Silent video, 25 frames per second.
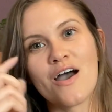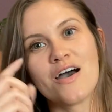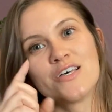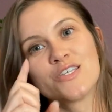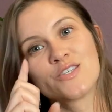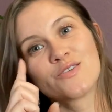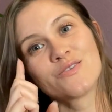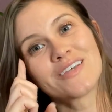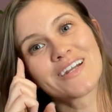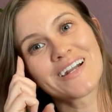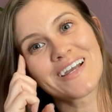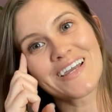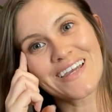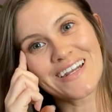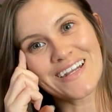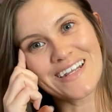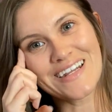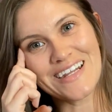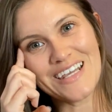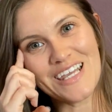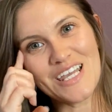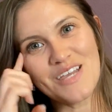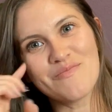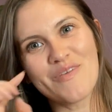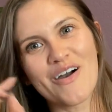So then I get
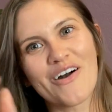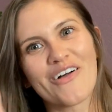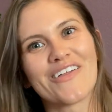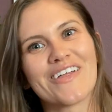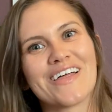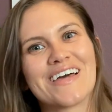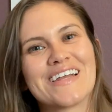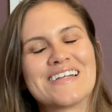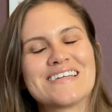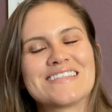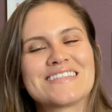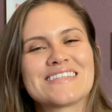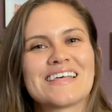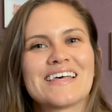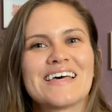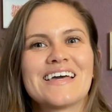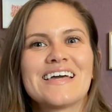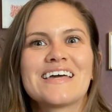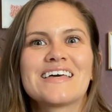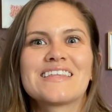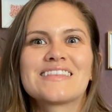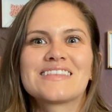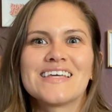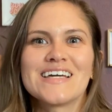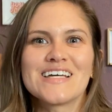an email and it's
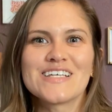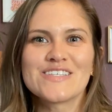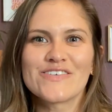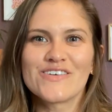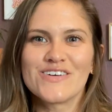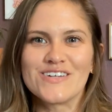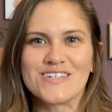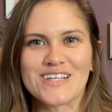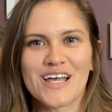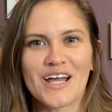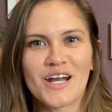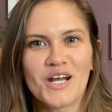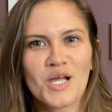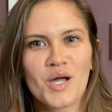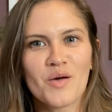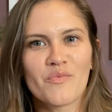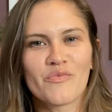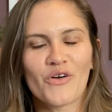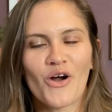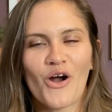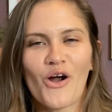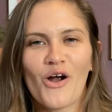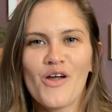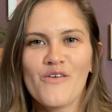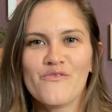like, thanks for signing up
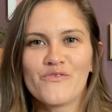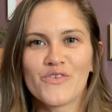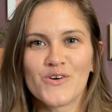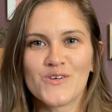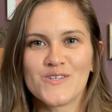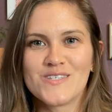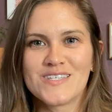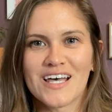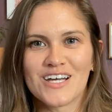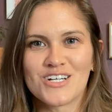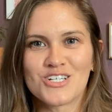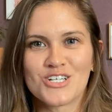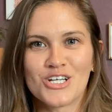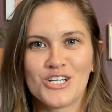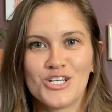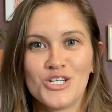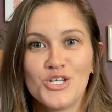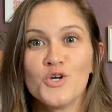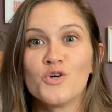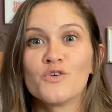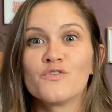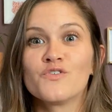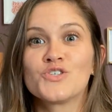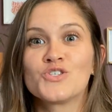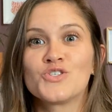for our info session.
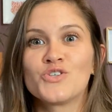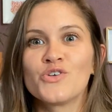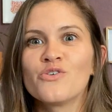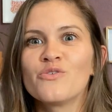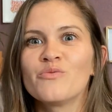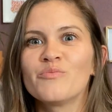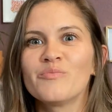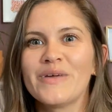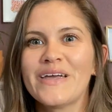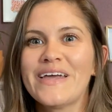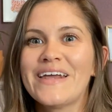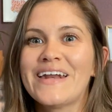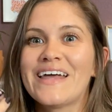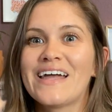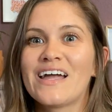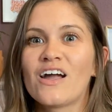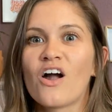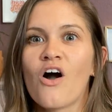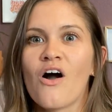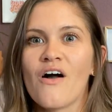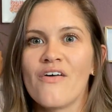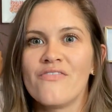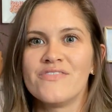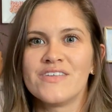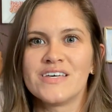You have a Zoom meeting
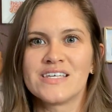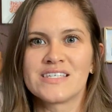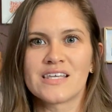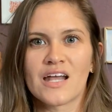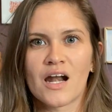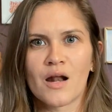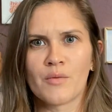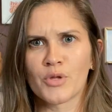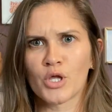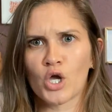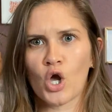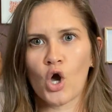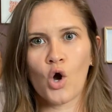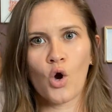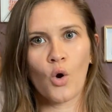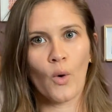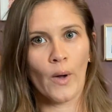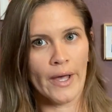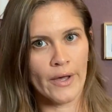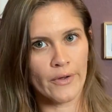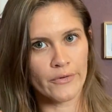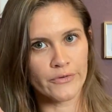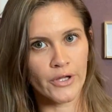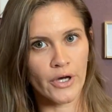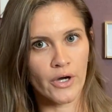on this. I'm like, oh,
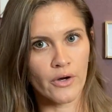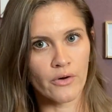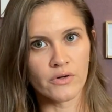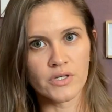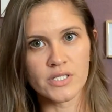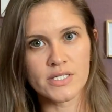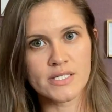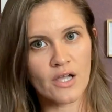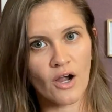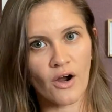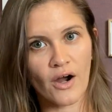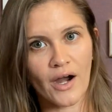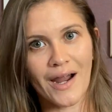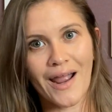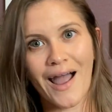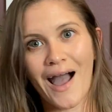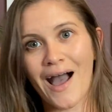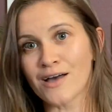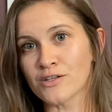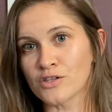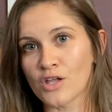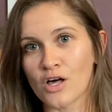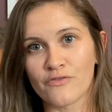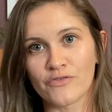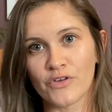hell no. Sorry.
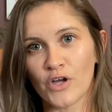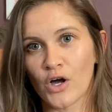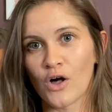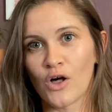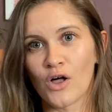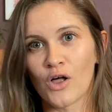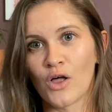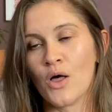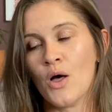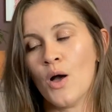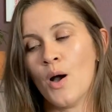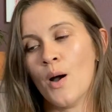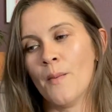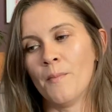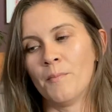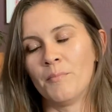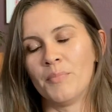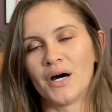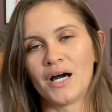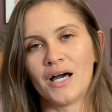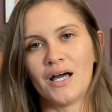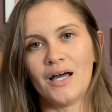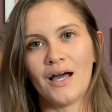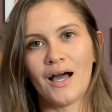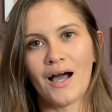I love y'all.
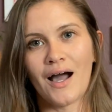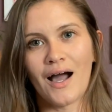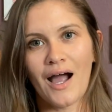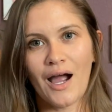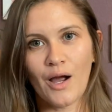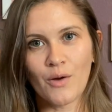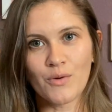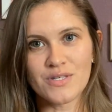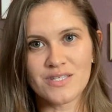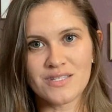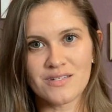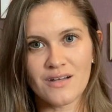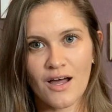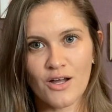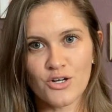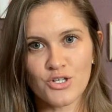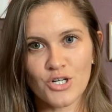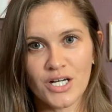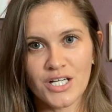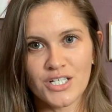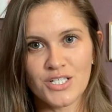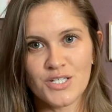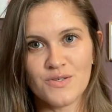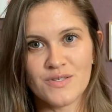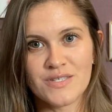But I was not
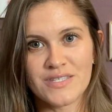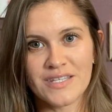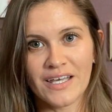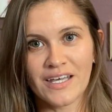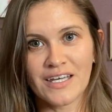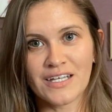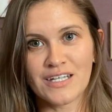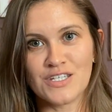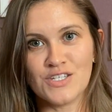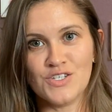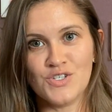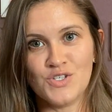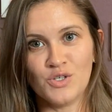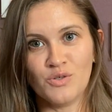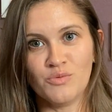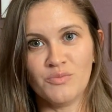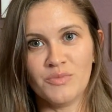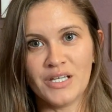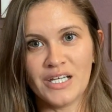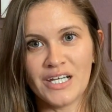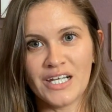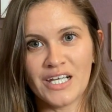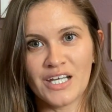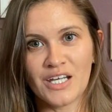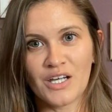trying to sit in a Zoom
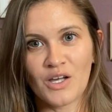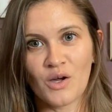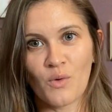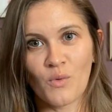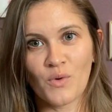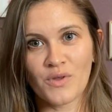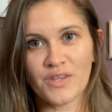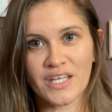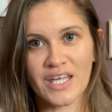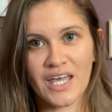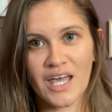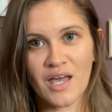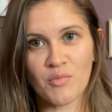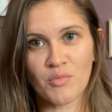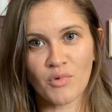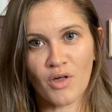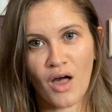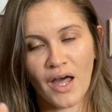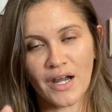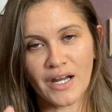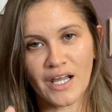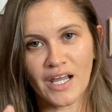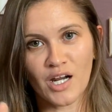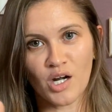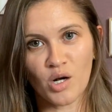meeting with a Camp
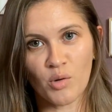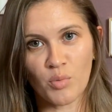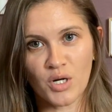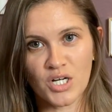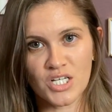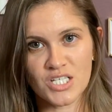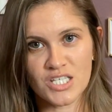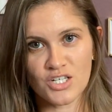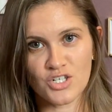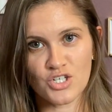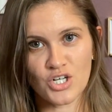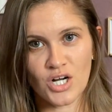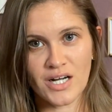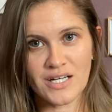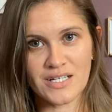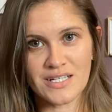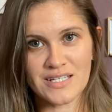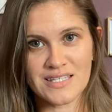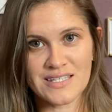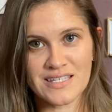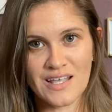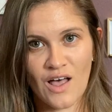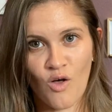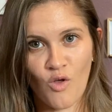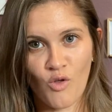Gladiator person trying to
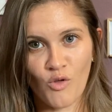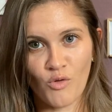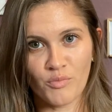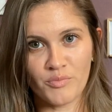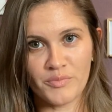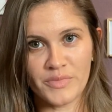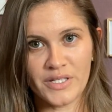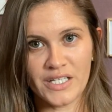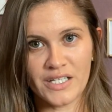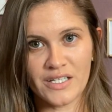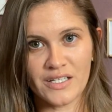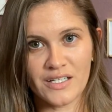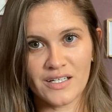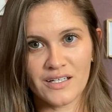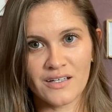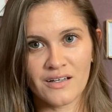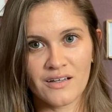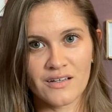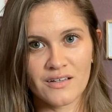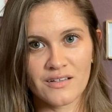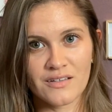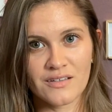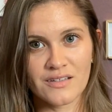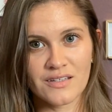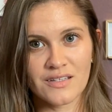sell
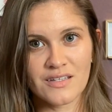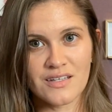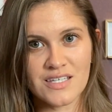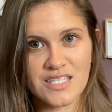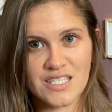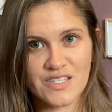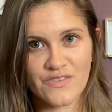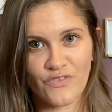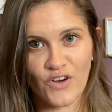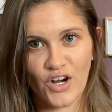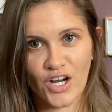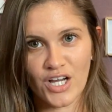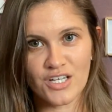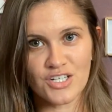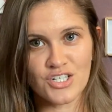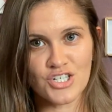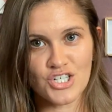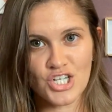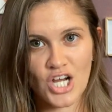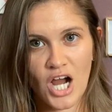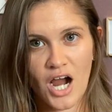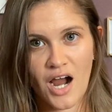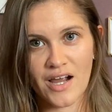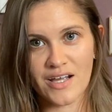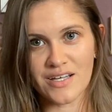me this
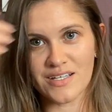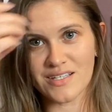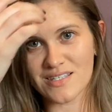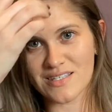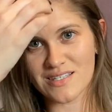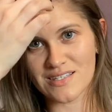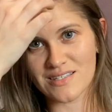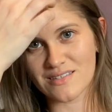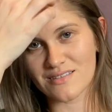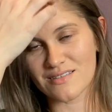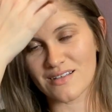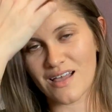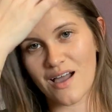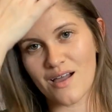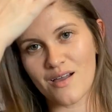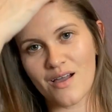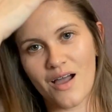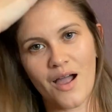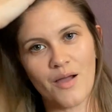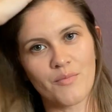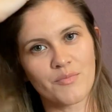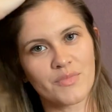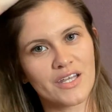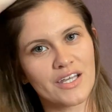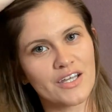franchise.
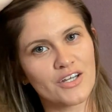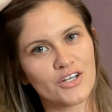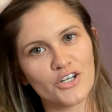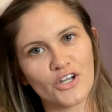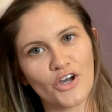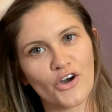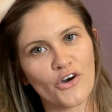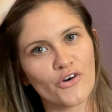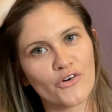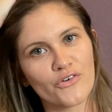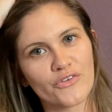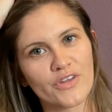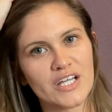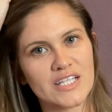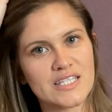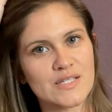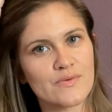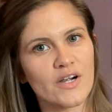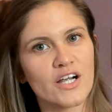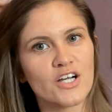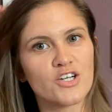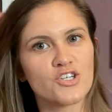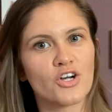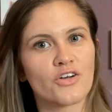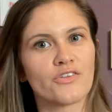I'm like, no, that's
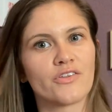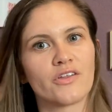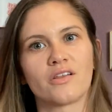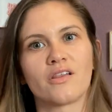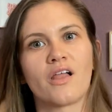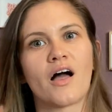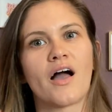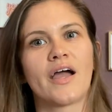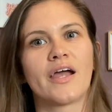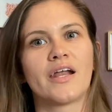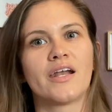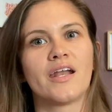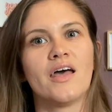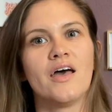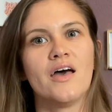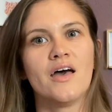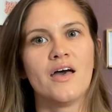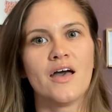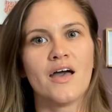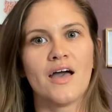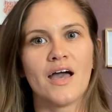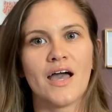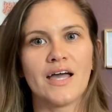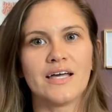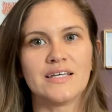where I draw the line.
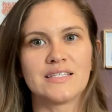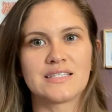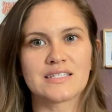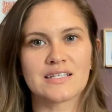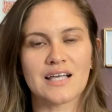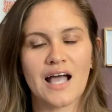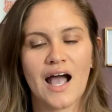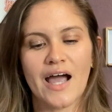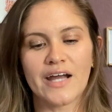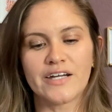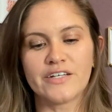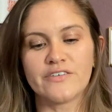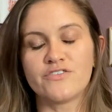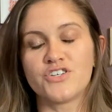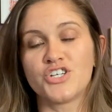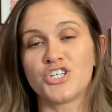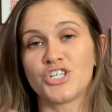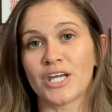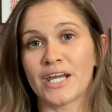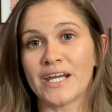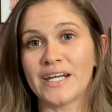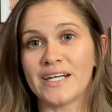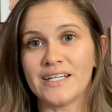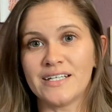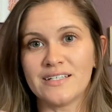It's kind of
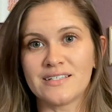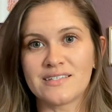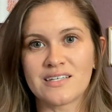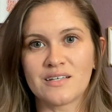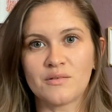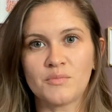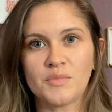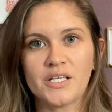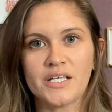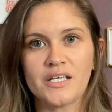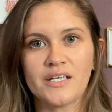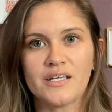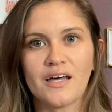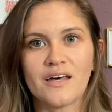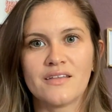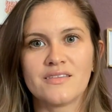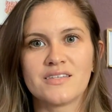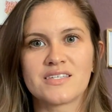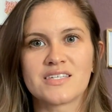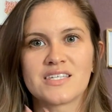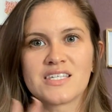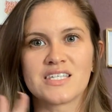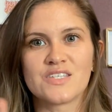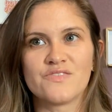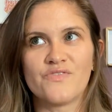shady to me, and
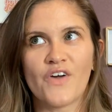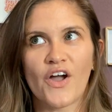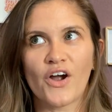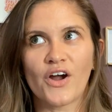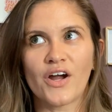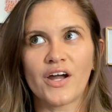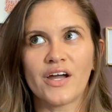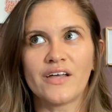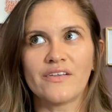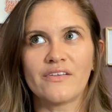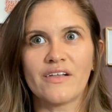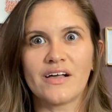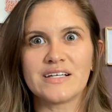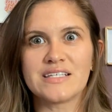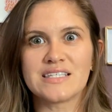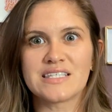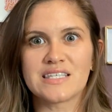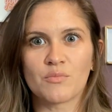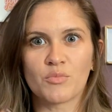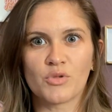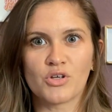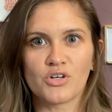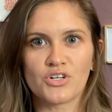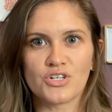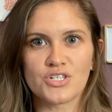this is very like
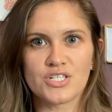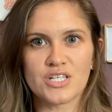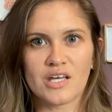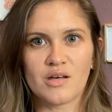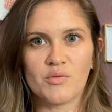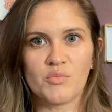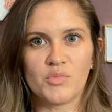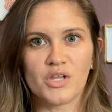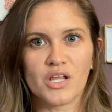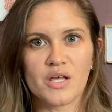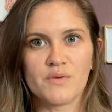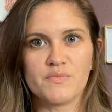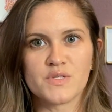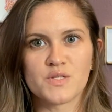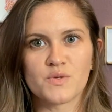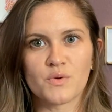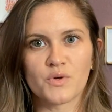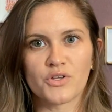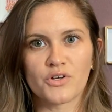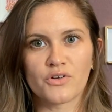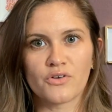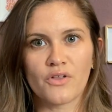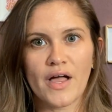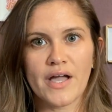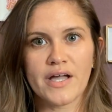similar to MLMs where
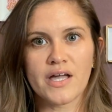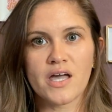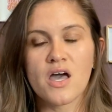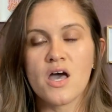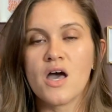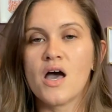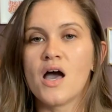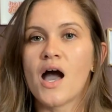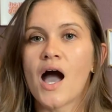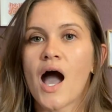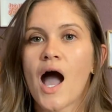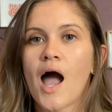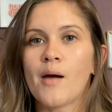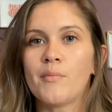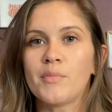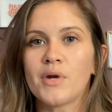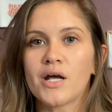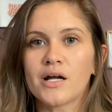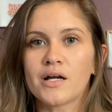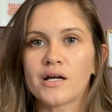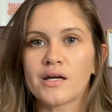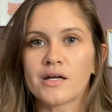they're like, I'm not